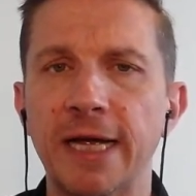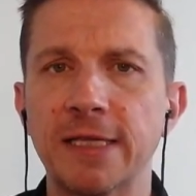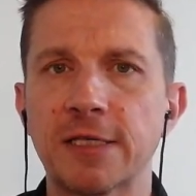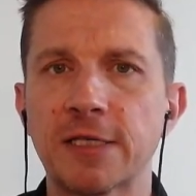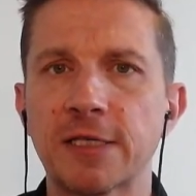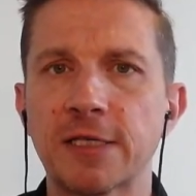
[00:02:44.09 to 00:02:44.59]
And
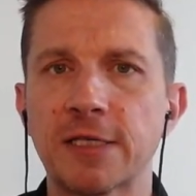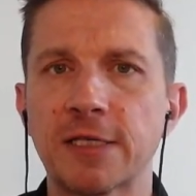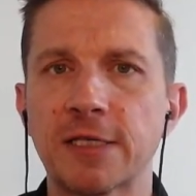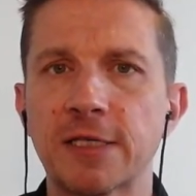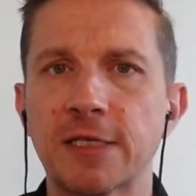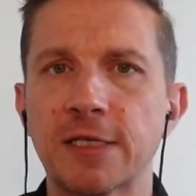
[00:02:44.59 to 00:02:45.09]

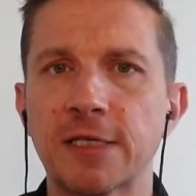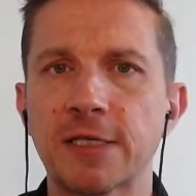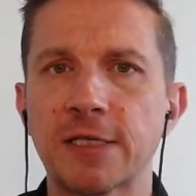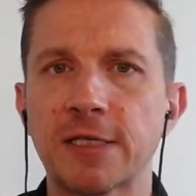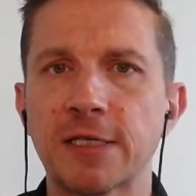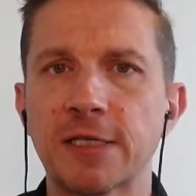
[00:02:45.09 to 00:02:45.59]
so
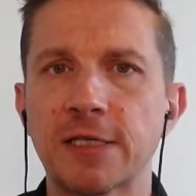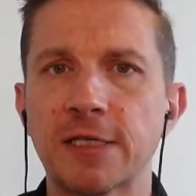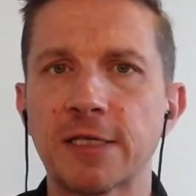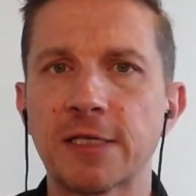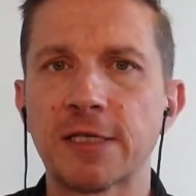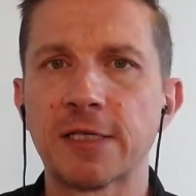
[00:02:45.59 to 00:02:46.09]

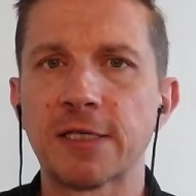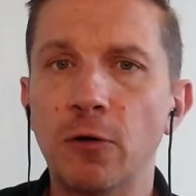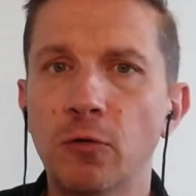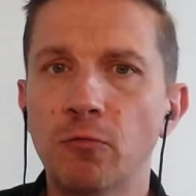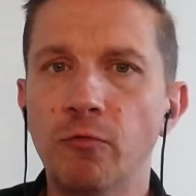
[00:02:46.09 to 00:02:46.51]
they now